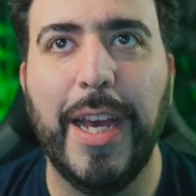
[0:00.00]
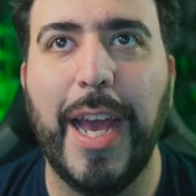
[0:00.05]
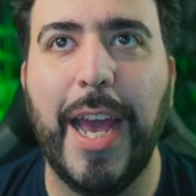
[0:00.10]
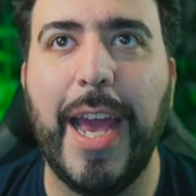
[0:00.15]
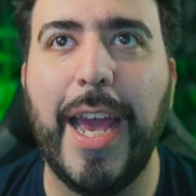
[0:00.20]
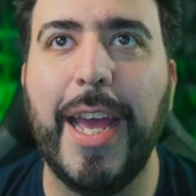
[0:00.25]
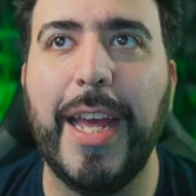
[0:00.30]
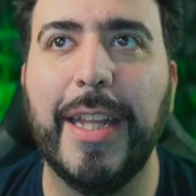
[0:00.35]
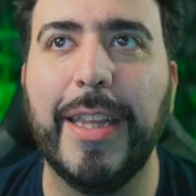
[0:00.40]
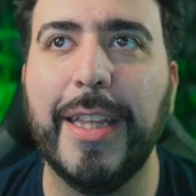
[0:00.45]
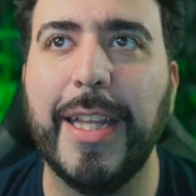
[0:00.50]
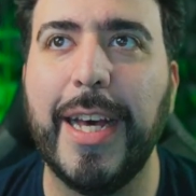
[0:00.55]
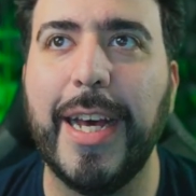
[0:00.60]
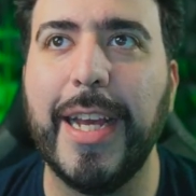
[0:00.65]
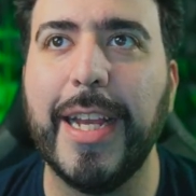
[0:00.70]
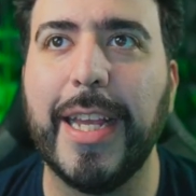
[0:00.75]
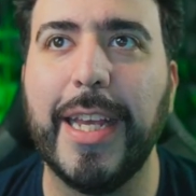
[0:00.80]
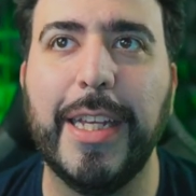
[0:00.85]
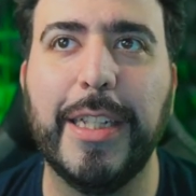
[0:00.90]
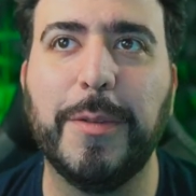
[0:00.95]
And
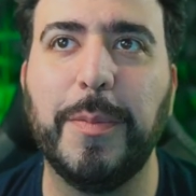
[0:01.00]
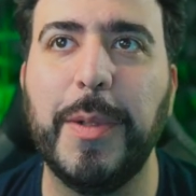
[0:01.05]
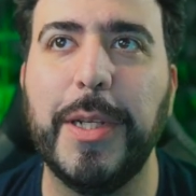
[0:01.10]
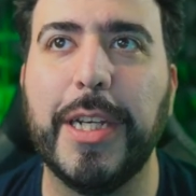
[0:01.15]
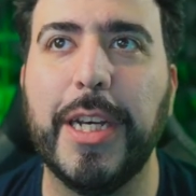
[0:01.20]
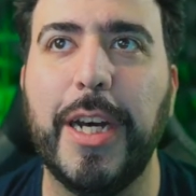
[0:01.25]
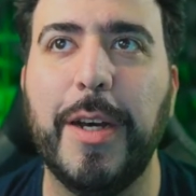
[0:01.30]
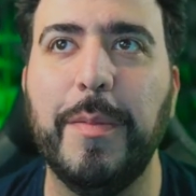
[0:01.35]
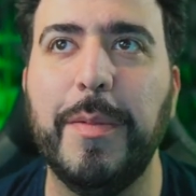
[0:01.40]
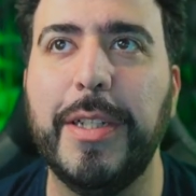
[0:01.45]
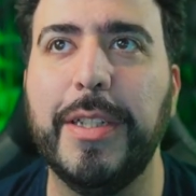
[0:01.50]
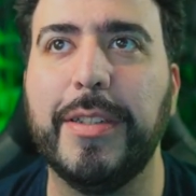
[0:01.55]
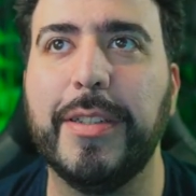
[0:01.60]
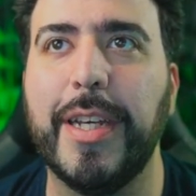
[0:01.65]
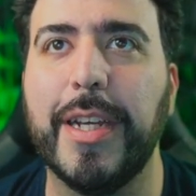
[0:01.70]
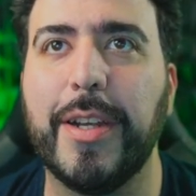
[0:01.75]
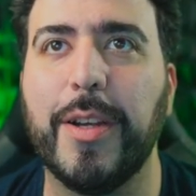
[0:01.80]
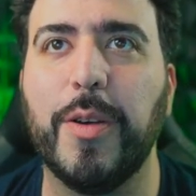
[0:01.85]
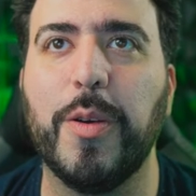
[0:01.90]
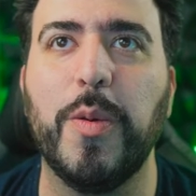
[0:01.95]
like it's become this
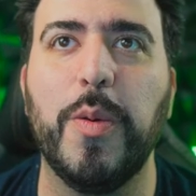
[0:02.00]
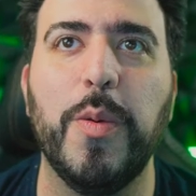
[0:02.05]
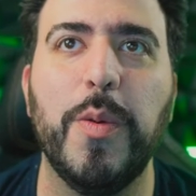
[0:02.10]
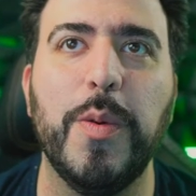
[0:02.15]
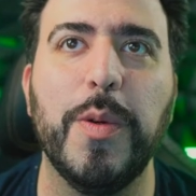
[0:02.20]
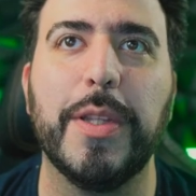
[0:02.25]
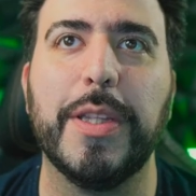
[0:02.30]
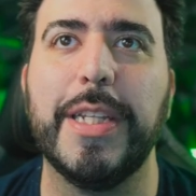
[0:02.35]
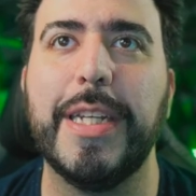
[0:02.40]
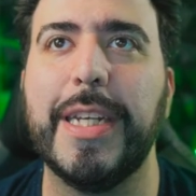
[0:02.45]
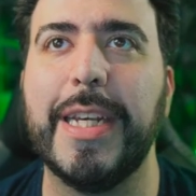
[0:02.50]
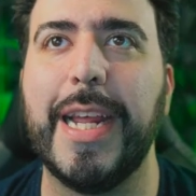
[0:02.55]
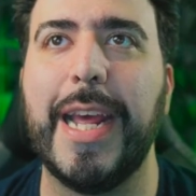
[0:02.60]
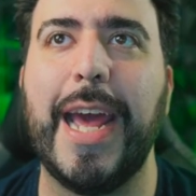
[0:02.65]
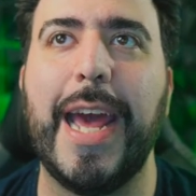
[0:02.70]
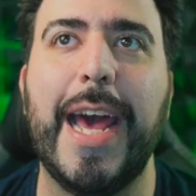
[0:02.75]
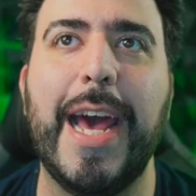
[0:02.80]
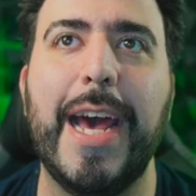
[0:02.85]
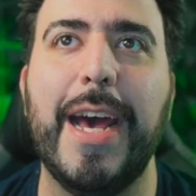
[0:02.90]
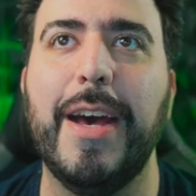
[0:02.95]
like cool thing to
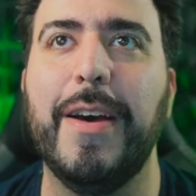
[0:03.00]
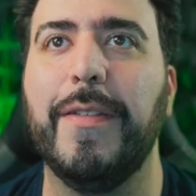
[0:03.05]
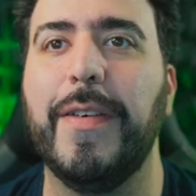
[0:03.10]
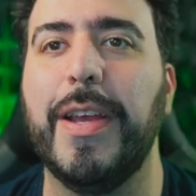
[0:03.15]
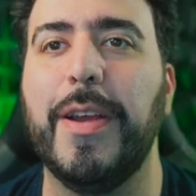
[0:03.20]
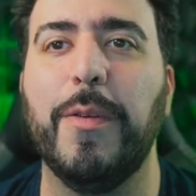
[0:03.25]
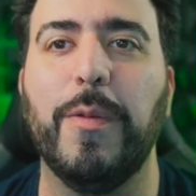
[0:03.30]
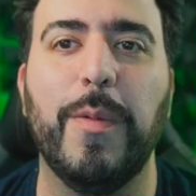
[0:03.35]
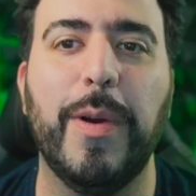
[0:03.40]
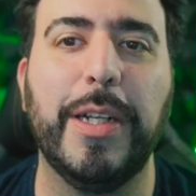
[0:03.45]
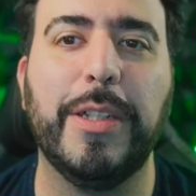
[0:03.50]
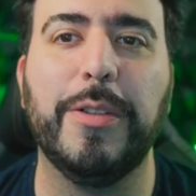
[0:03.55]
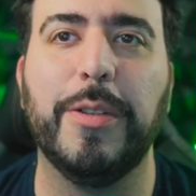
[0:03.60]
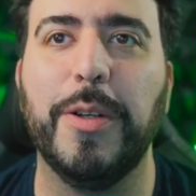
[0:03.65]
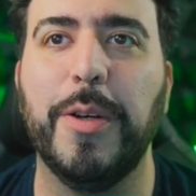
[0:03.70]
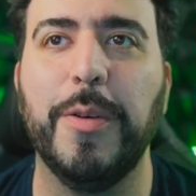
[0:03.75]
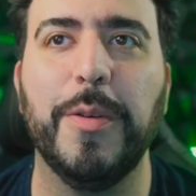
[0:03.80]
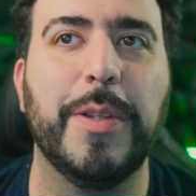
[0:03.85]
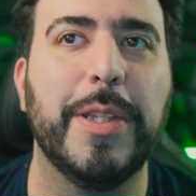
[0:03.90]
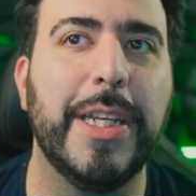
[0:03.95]
have a
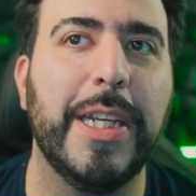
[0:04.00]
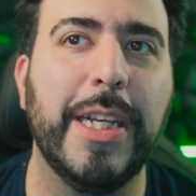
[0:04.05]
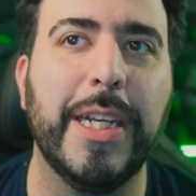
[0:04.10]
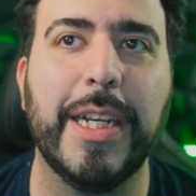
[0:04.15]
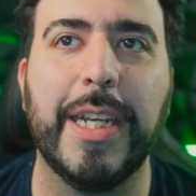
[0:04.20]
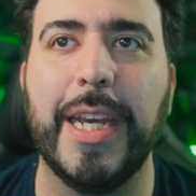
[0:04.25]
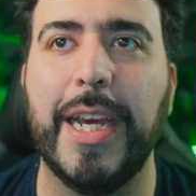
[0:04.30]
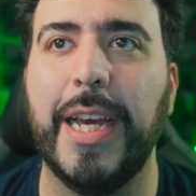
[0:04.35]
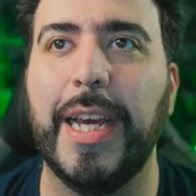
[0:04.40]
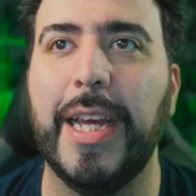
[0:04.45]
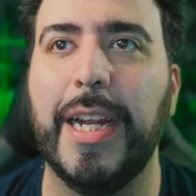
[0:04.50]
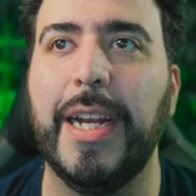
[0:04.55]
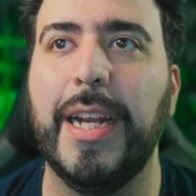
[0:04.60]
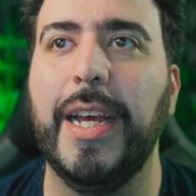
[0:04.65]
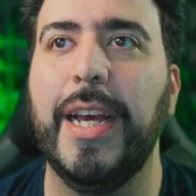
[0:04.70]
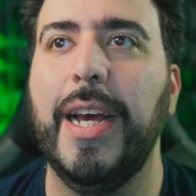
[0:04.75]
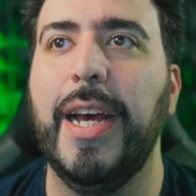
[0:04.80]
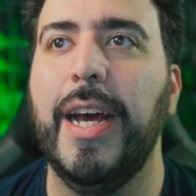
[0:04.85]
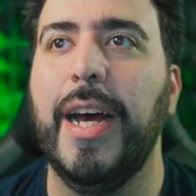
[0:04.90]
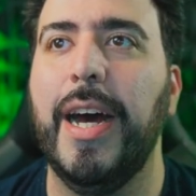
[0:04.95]
retro thing again.
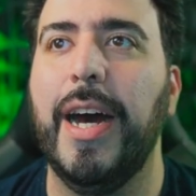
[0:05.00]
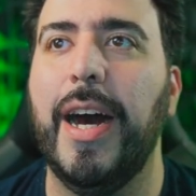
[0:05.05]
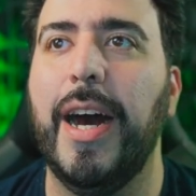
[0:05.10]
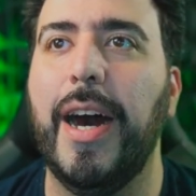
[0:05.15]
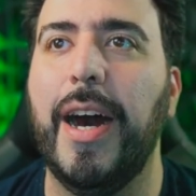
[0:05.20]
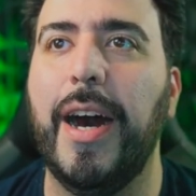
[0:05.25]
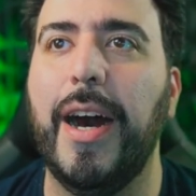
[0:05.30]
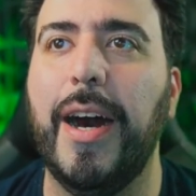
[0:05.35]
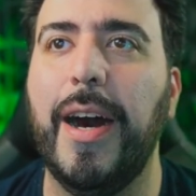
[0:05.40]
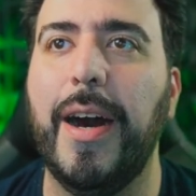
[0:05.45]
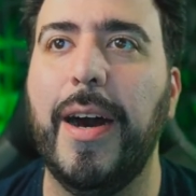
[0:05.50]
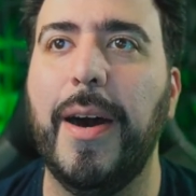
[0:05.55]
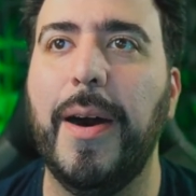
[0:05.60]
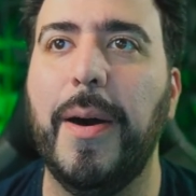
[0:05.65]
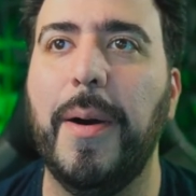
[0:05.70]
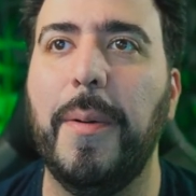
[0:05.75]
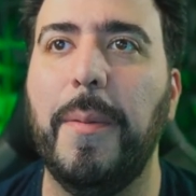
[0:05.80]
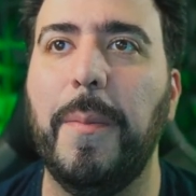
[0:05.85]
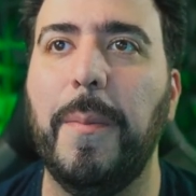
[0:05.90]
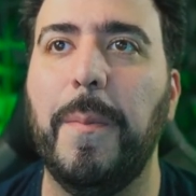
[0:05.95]

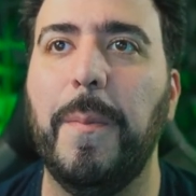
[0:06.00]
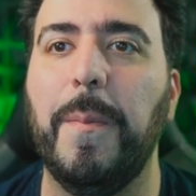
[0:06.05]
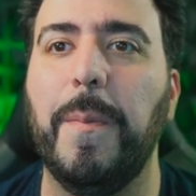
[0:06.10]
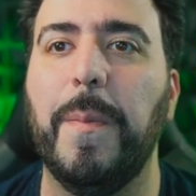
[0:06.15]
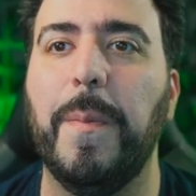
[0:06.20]
Um,